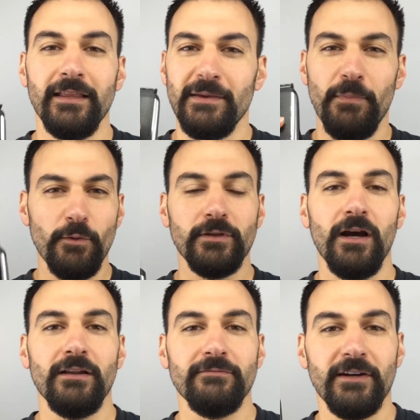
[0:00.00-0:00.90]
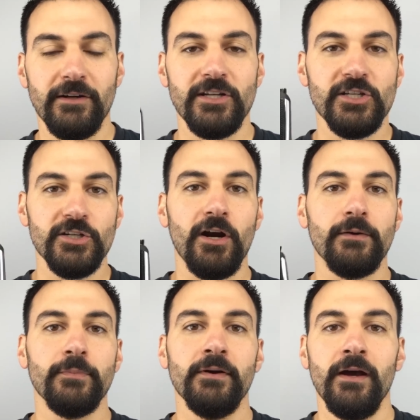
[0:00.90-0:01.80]
They both cut very
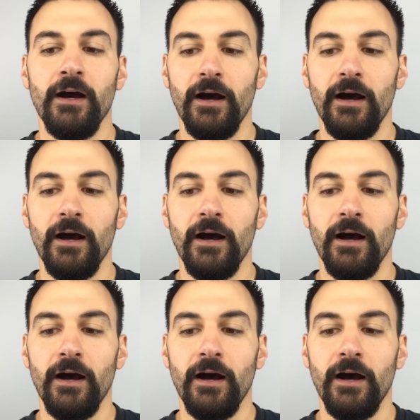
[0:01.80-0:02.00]
sharp.